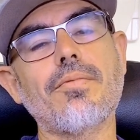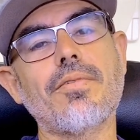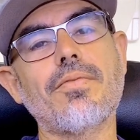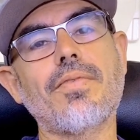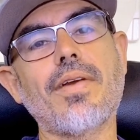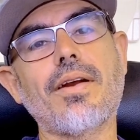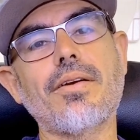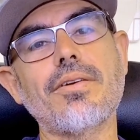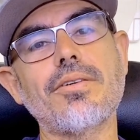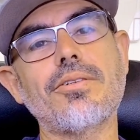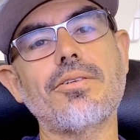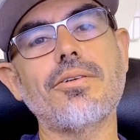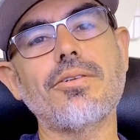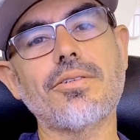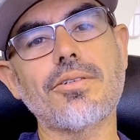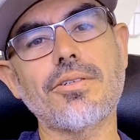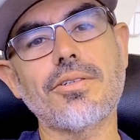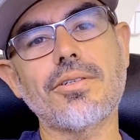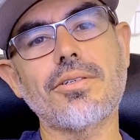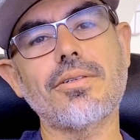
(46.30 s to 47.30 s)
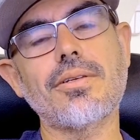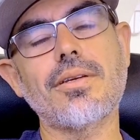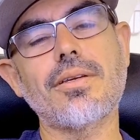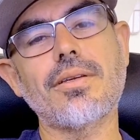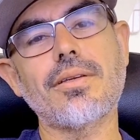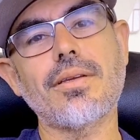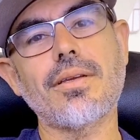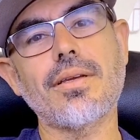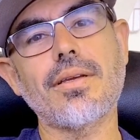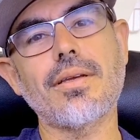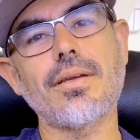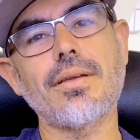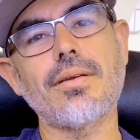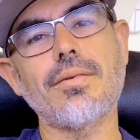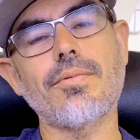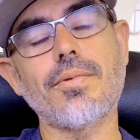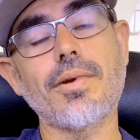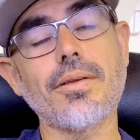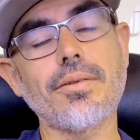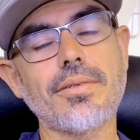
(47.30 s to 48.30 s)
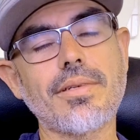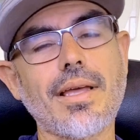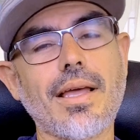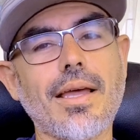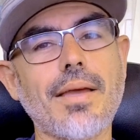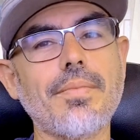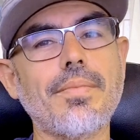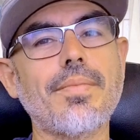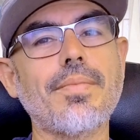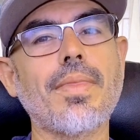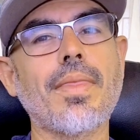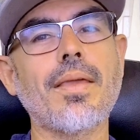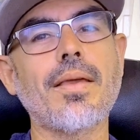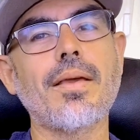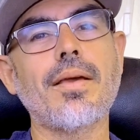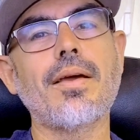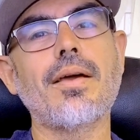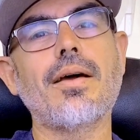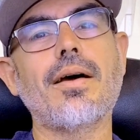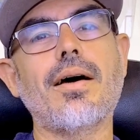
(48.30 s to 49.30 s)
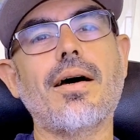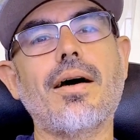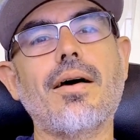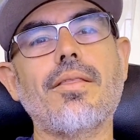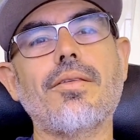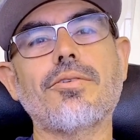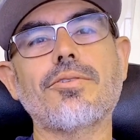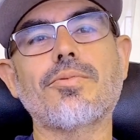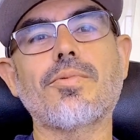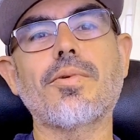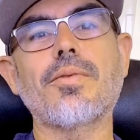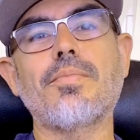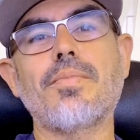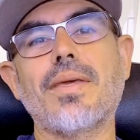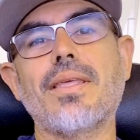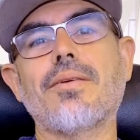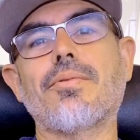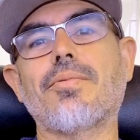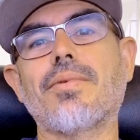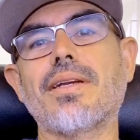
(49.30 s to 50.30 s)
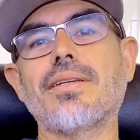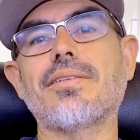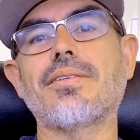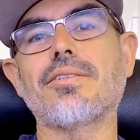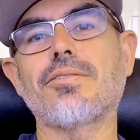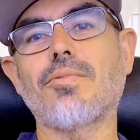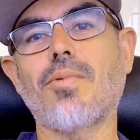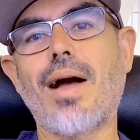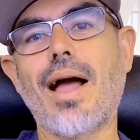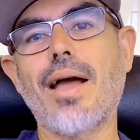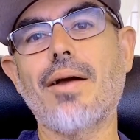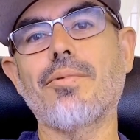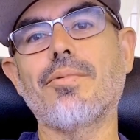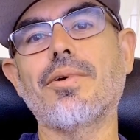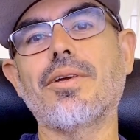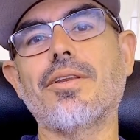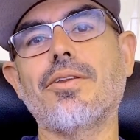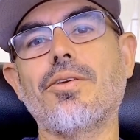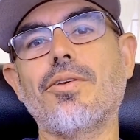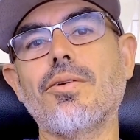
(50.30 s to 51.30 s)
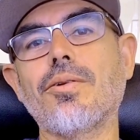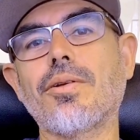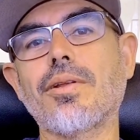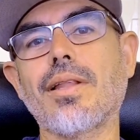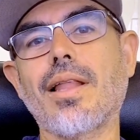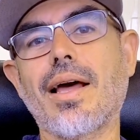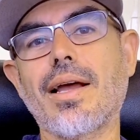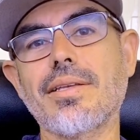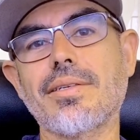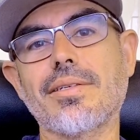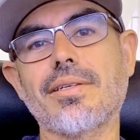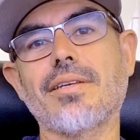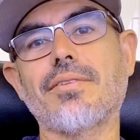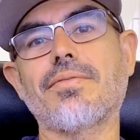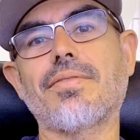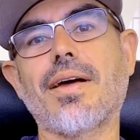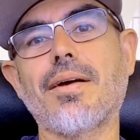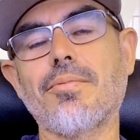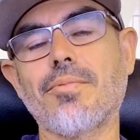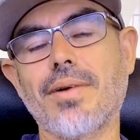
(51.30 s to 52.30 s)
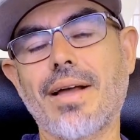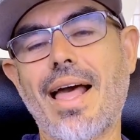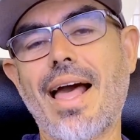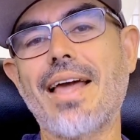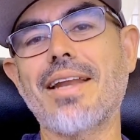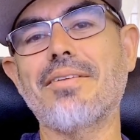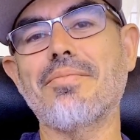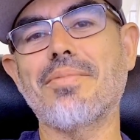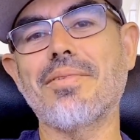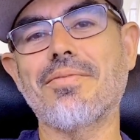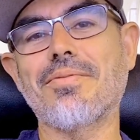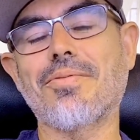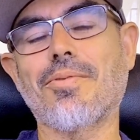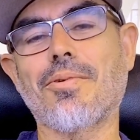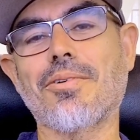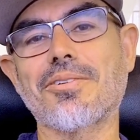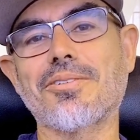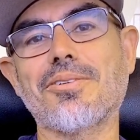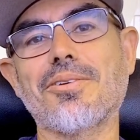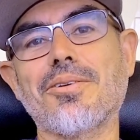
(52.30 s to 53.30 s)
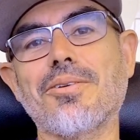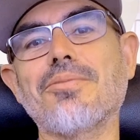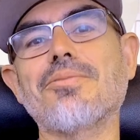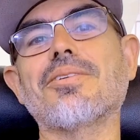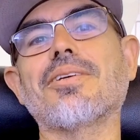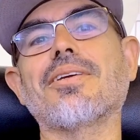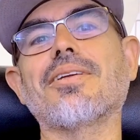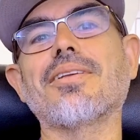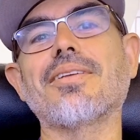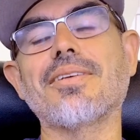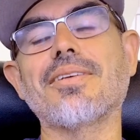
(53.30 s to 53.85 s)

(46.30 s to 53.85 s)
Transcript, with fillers: various users real time. Those would be the reasons why I would utilize it if I hadn't been forced to use it.